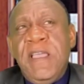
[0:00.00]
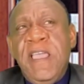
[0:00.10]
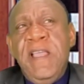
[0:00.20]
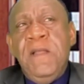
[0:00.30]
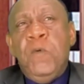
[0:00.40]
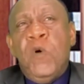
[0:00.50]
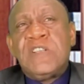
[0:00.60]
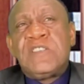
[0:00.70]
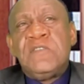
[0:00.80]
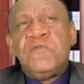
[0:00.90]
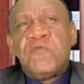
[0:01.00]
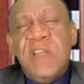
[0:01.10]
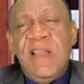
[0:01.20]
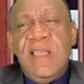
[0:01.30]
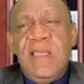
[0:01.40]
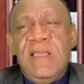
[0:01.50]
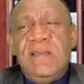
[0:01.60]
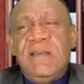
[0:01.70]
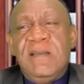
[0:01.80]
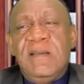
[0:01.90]
he wasn't
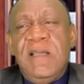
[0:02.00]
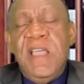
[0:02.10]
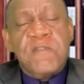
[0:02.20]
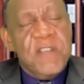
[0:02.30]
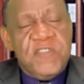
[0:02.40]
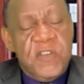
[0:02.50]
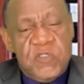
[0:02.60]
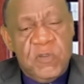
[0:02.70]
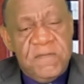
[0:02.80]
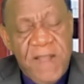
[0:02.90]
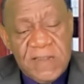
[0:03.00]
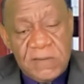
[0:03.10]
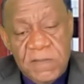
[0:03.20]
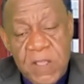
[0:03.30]
really a restoration fighter.